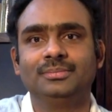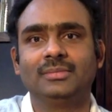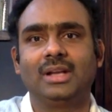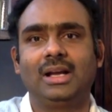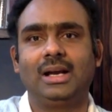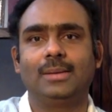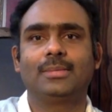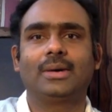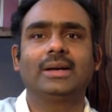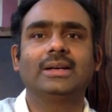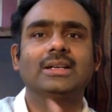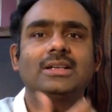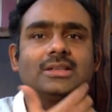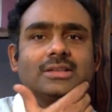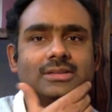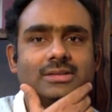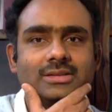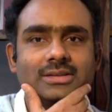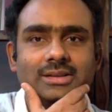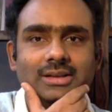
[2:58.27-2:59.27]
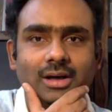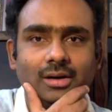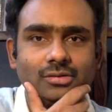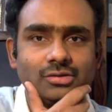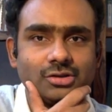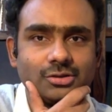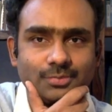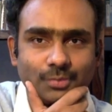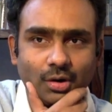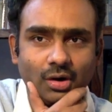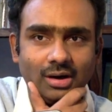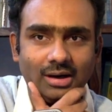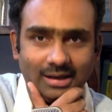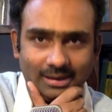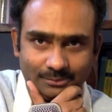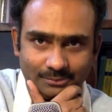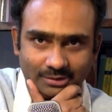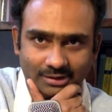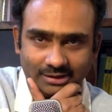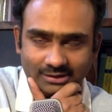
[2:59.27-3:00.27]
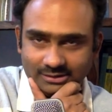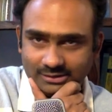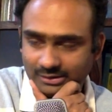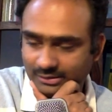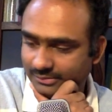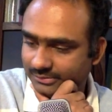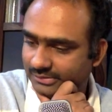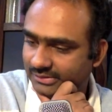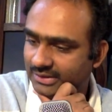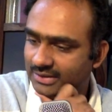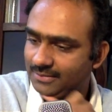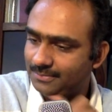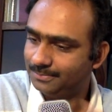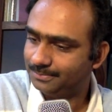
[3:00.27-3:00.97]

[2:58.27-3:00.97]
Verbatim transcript: I'm writing down small m right now, okay?